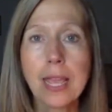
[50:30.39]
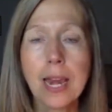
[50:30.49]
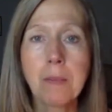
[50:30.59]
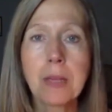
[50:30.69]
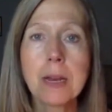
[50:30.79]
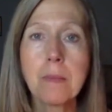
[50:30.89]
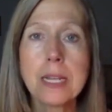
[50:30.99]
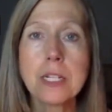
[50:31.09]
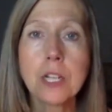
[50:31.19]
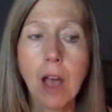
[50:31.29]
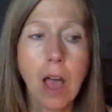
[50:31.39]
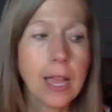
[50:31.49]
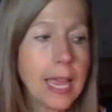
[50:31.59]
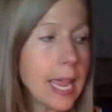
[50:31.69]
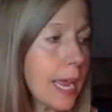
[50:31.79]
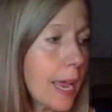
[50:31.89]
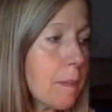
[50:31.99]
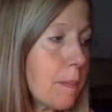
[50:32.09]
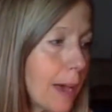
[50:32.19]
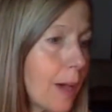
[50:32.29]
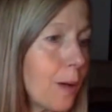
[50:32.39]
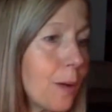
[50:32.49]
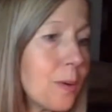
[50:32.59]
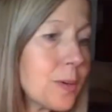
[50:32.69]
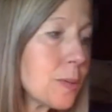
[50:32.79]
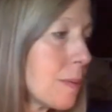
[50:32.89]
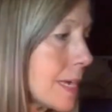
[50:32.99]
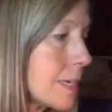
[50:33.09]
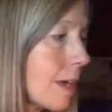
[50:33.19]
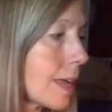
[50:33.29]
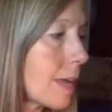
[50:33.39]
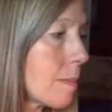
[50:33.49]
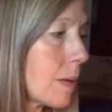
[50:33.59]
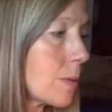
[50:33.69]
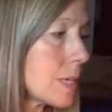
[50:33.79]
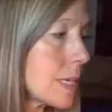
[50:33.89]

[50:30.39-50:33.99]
and I'm going to be talking about, what am I talking about?